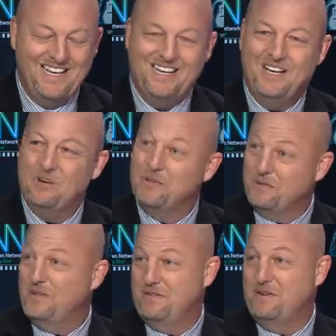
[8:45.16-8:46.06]
We're
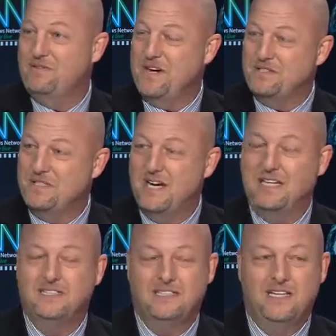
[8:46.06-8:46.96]
3,000
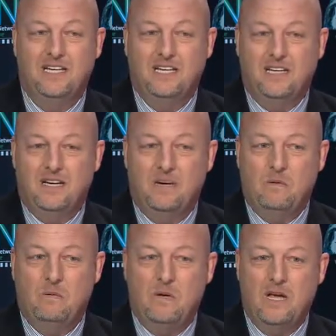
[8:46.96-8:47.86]
techs.
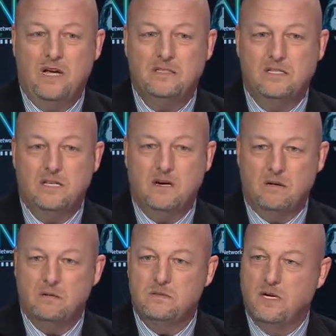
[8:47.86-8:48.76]
We actually send
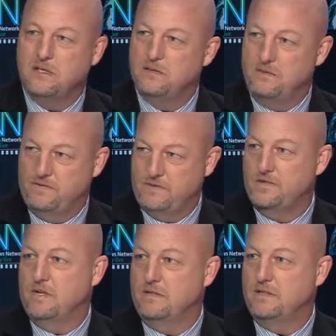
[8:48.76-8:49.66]
our own techs for
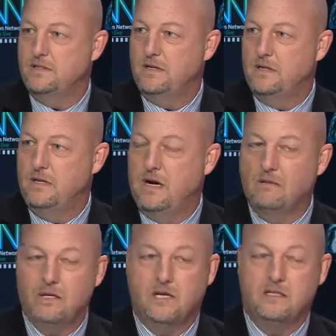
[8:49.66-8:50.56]
service. I
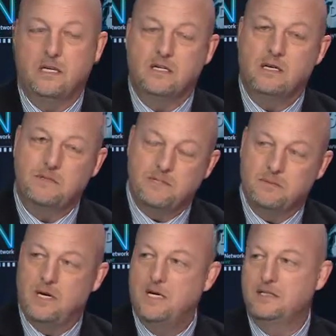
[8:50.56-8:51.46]
realize a lot of companies
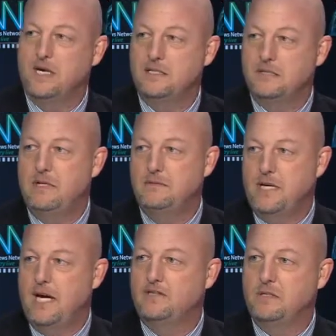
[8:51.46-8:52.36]
subcontract, and sometimes
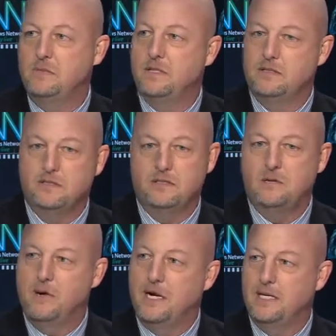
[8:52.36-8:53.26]
you have to because there's
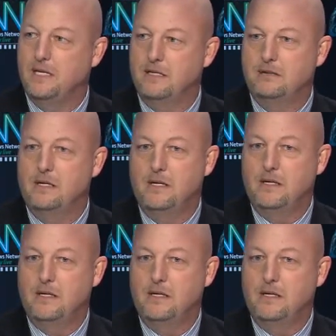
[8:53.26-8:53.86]
nobody in